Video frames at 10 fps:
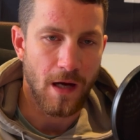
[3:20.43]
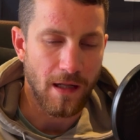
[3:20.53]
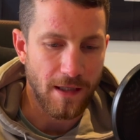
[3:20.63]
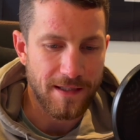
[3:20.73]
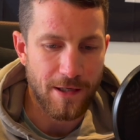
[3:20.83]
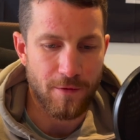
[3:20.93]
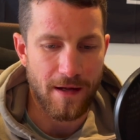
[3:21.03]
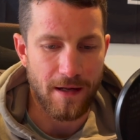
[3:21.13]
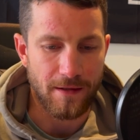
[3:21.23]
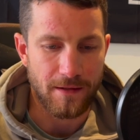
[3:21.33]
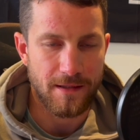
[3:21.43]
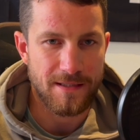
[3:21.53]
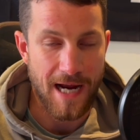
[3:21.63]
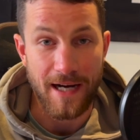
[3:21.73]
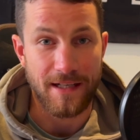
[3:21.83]
I like how that
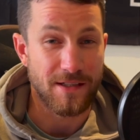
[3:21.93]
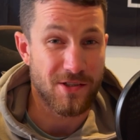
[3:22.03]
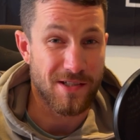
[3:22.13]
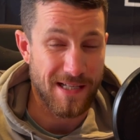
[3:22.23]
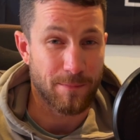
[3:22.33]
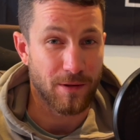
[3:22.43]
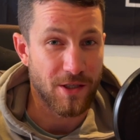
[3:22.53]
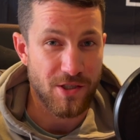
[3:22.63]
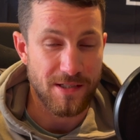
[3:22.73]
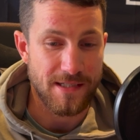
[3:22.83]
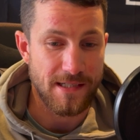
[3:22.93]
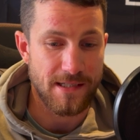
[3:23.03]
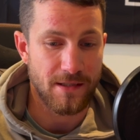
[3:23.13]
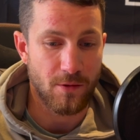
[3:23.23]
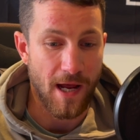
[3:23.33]
tied into separation season,